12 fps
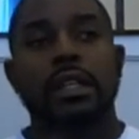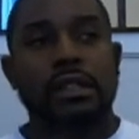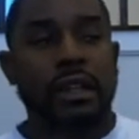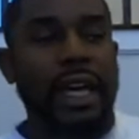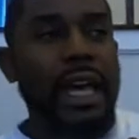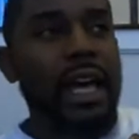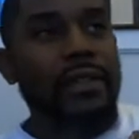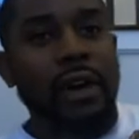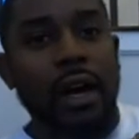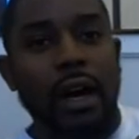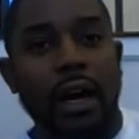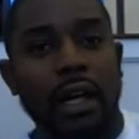So have
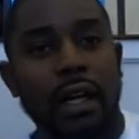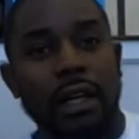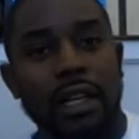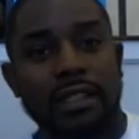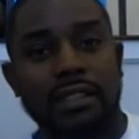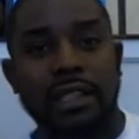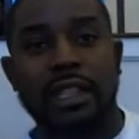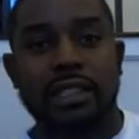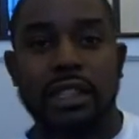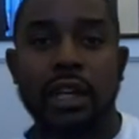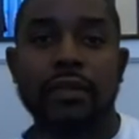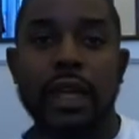a
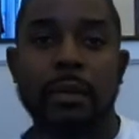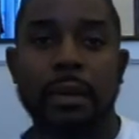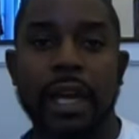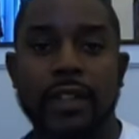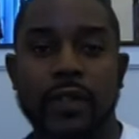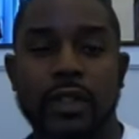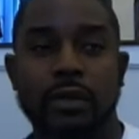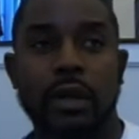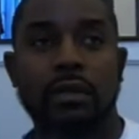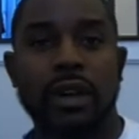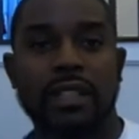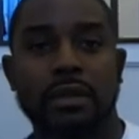section of that Bass
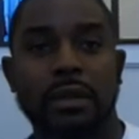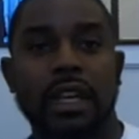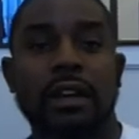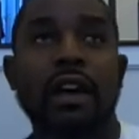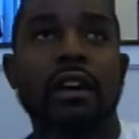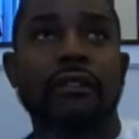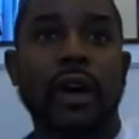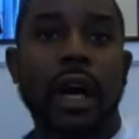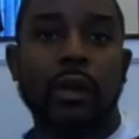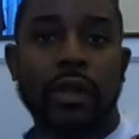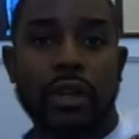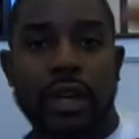Fishery resume
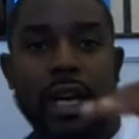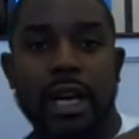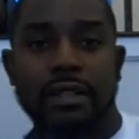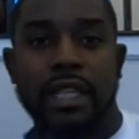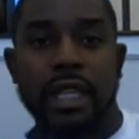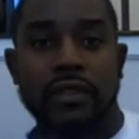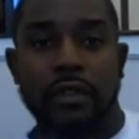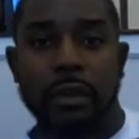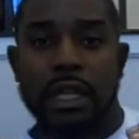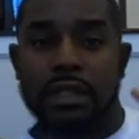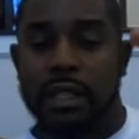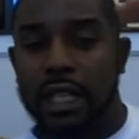following your contact
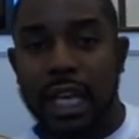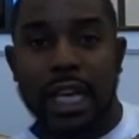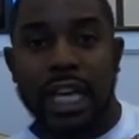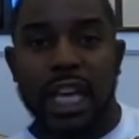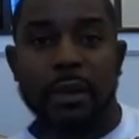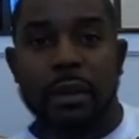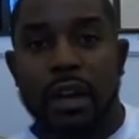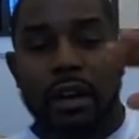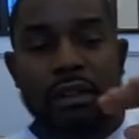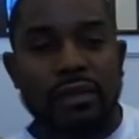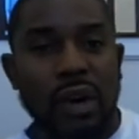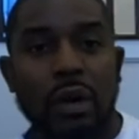information, name,
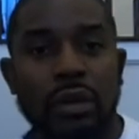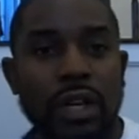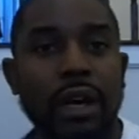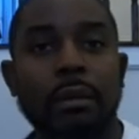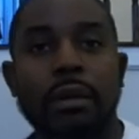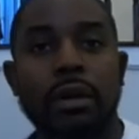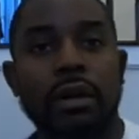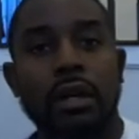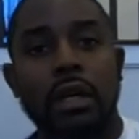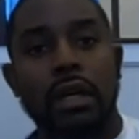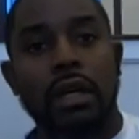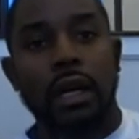phone number,
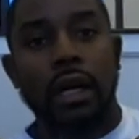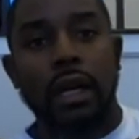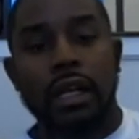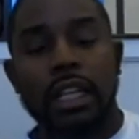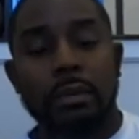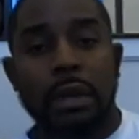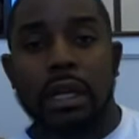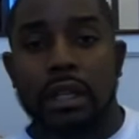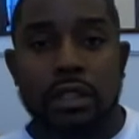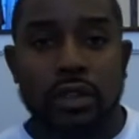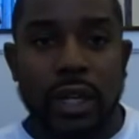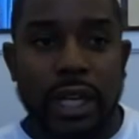email
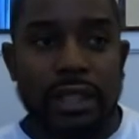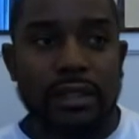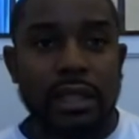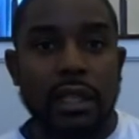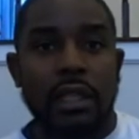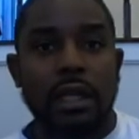address,